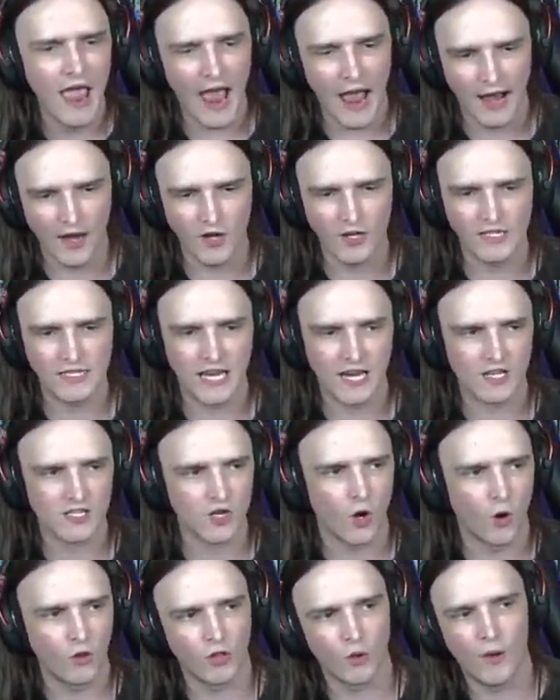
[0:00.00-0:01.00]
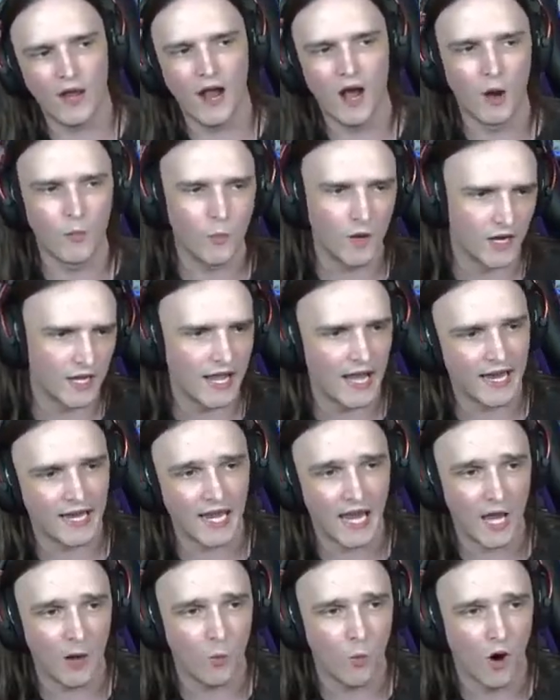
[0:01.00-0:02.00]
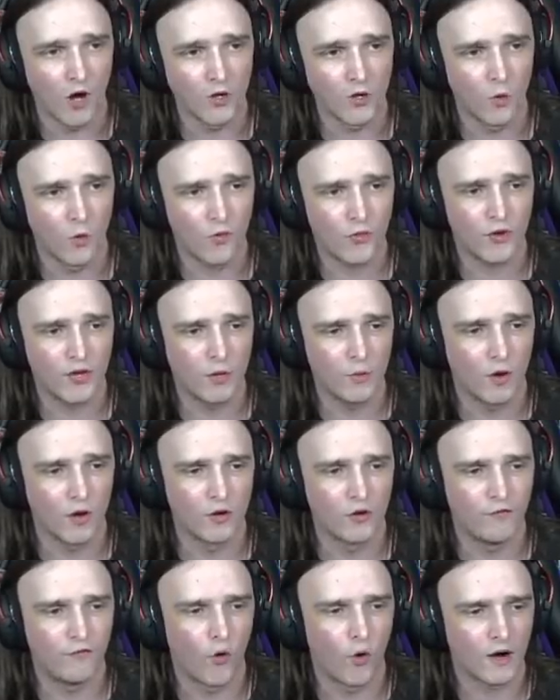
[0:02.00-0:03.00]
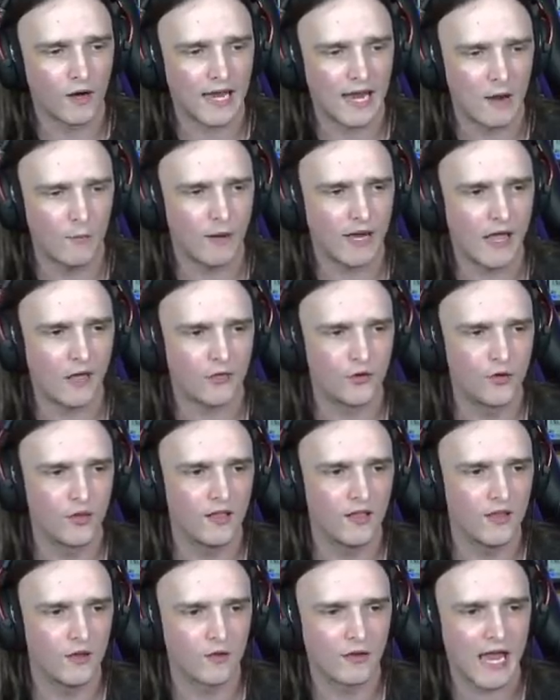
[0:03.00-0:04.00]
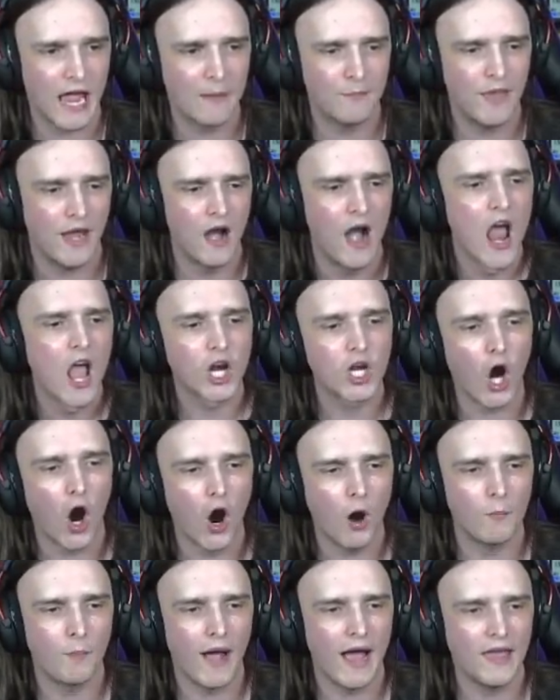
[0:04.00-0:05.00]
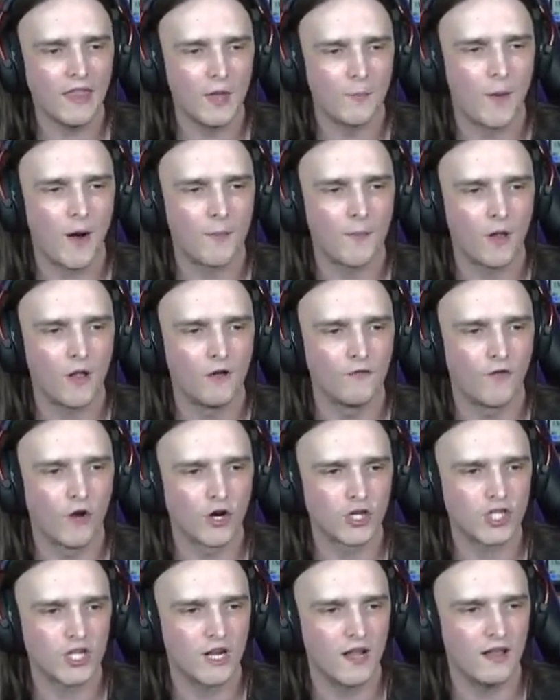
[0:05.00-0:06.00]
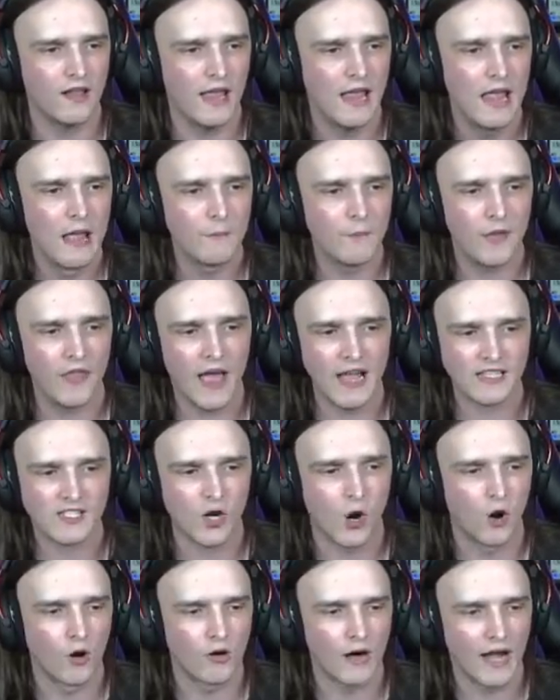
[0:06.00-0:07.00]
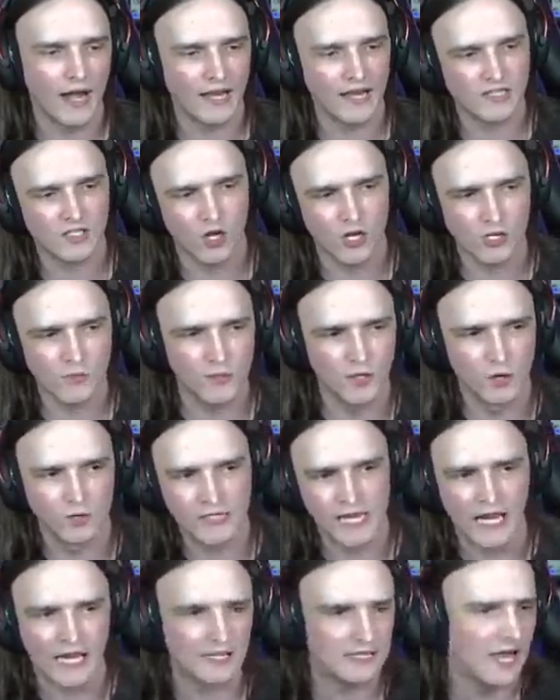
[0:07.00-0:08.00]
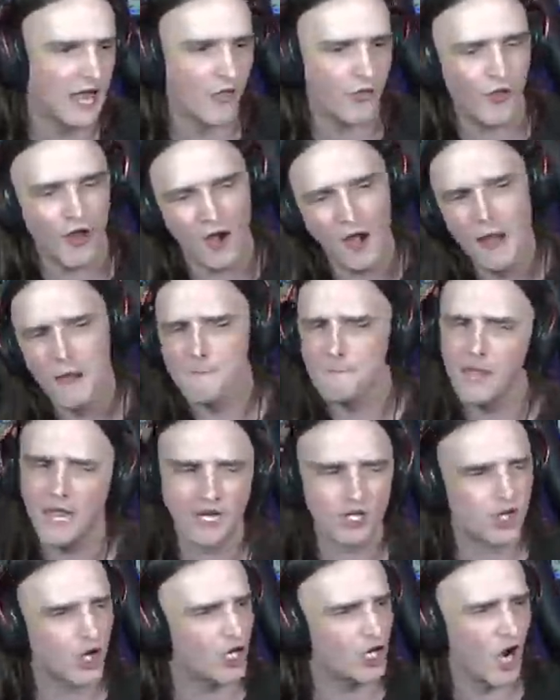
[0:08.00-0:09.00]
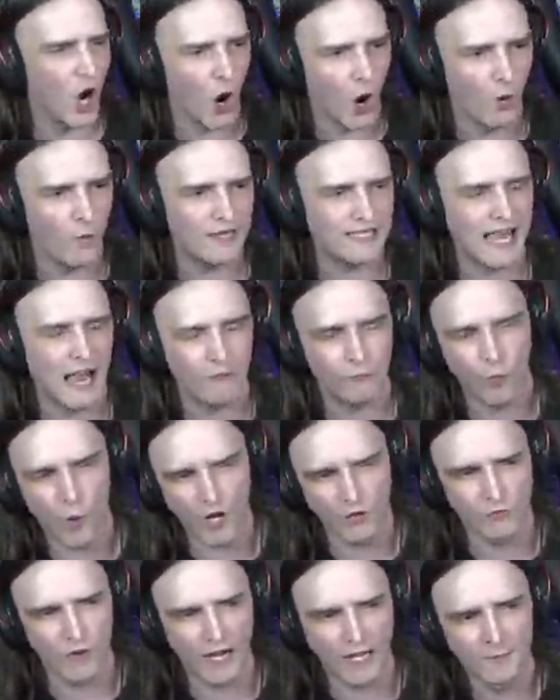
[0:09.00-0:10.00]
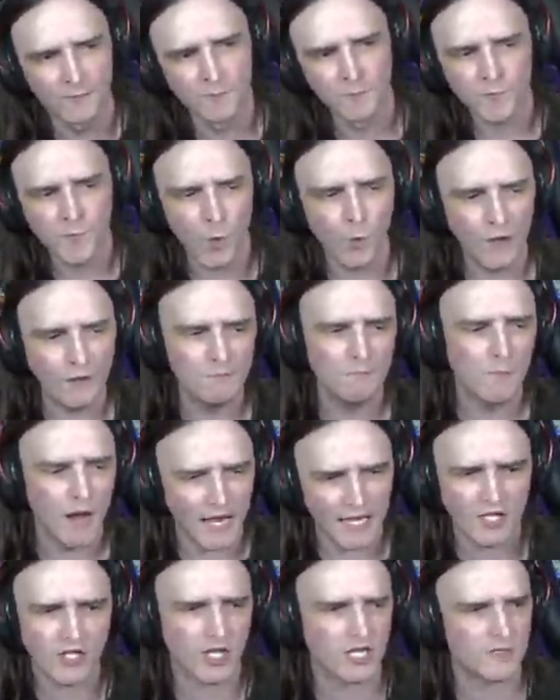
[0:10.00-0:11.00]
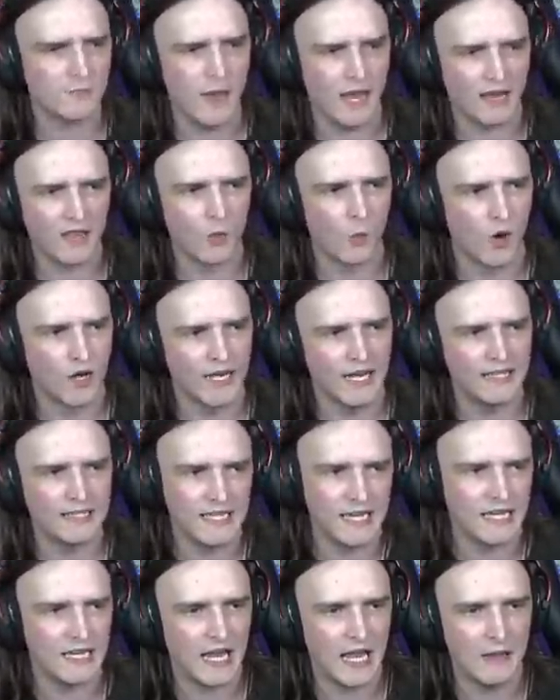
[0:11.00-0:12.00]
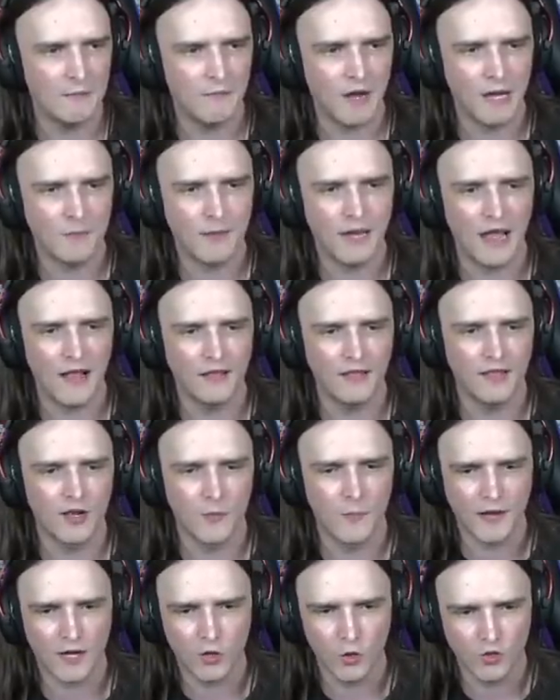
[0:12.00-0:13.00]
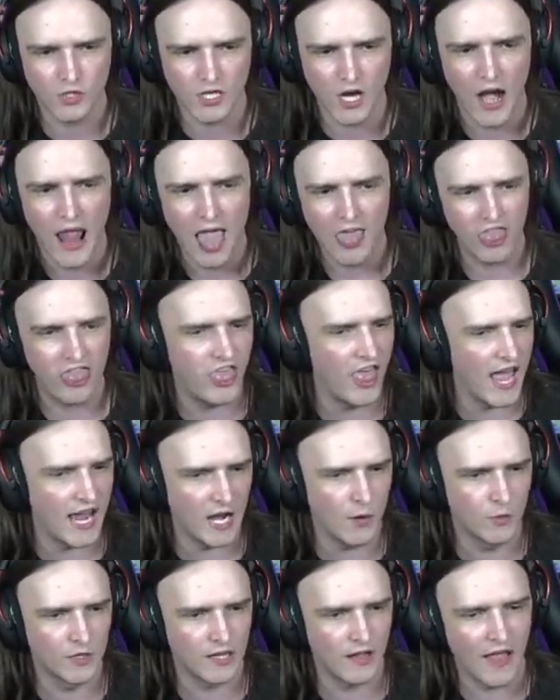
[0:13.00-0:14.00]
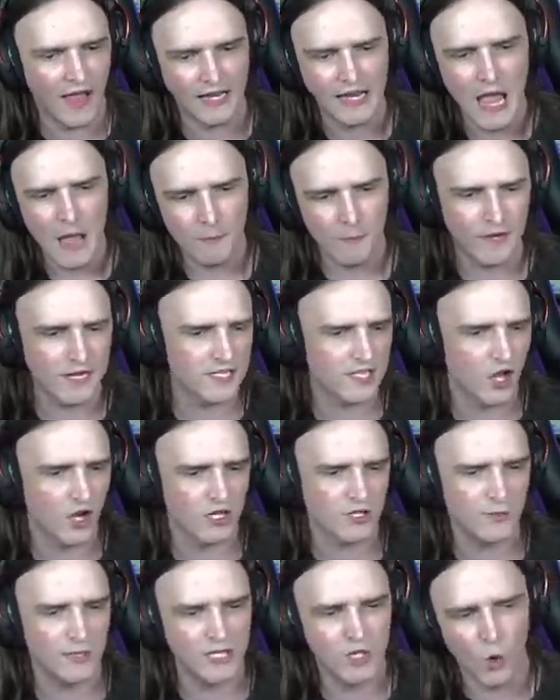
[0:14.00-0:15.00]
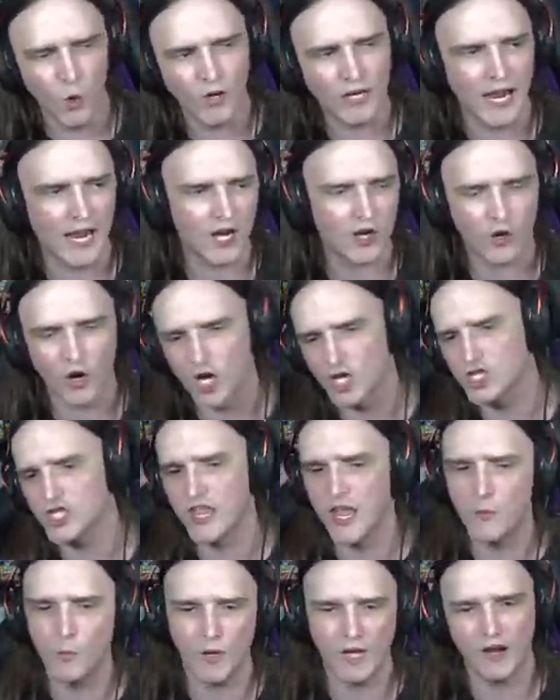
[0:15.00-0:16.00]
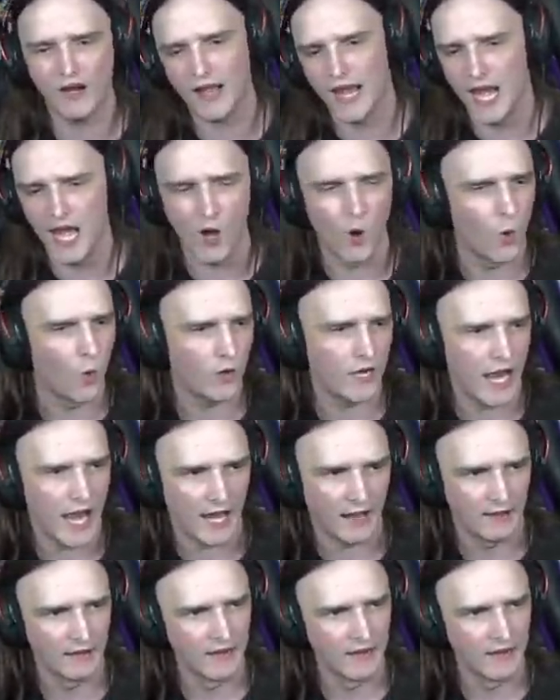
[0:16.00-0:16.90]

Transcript: And going to take us all the way up. We're getting a 103, 104. Can we get through the little gap there? Caught by the purple, unfortunately. But that's all right as long as we don't take a death there. Making sure you always have one ring. We might just make the 118. It might be a little bit closer than I would have liked. But as long as we don't get crushed, then we are A-okay.